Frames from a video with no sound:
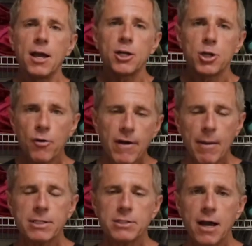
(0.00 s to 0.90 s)
No
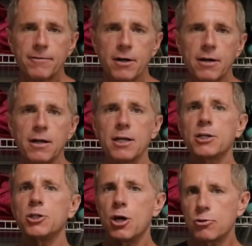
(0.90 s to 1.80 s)
fabric softener,
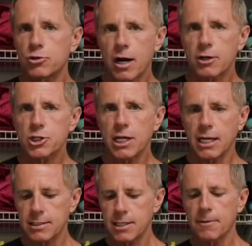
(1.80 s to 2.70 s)
no dryer
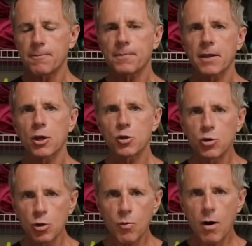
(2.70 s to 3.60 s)
sheets.
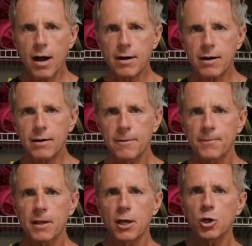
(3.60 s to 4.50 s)
Cool water,
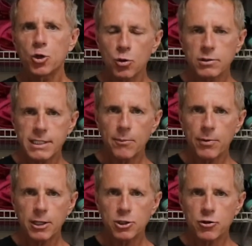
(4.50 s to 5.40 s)
cool temp
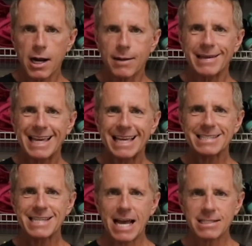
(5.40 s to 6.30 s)
when you dry them. It's
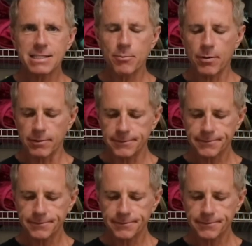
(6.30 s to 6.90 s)
that simple.